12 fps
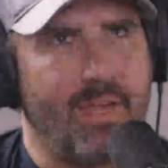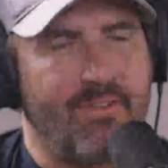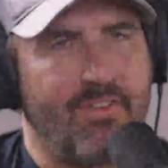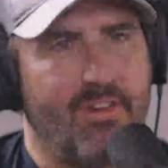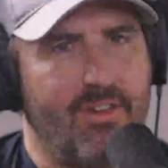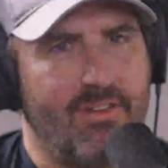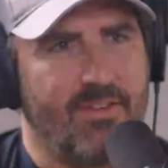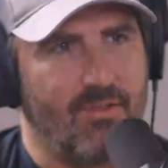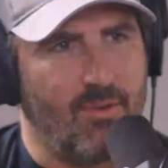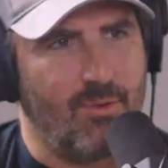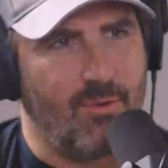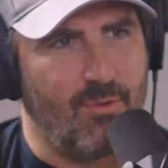get turned
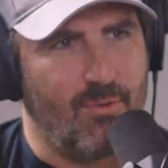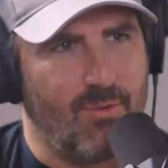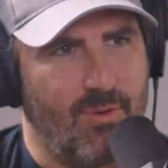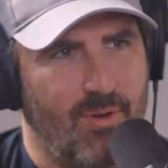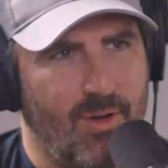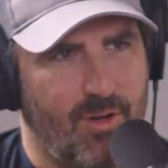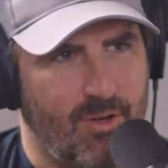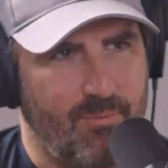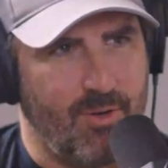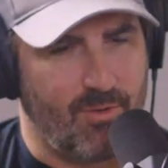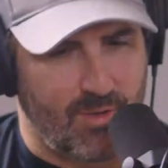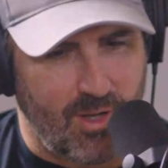into a
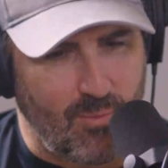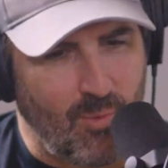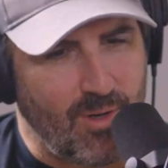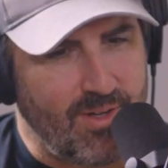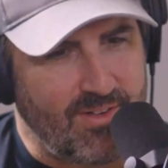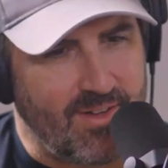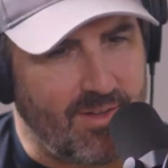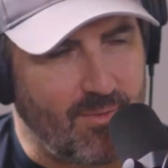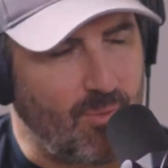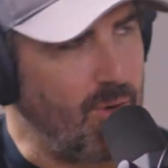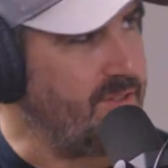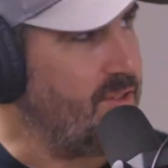computer? Like, what is it?
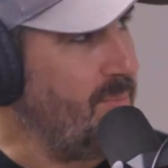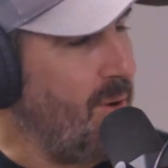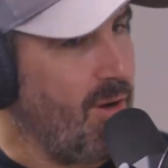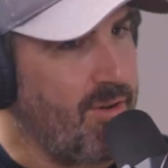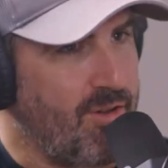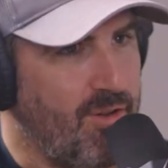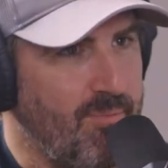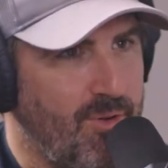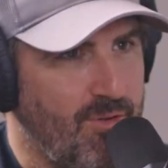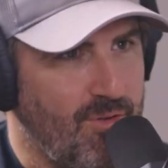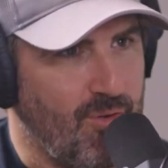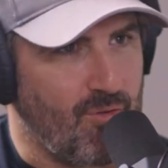What's the part of the
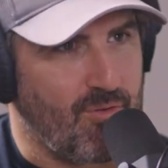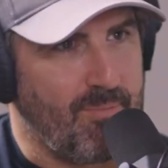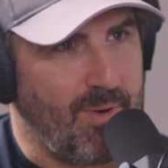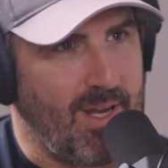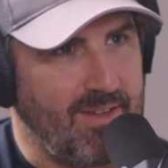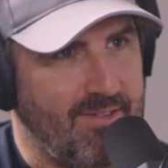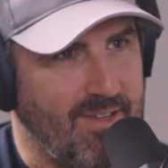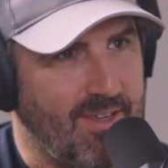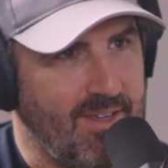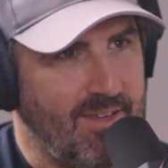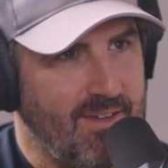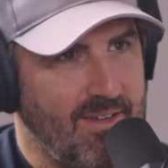computer you're replacing?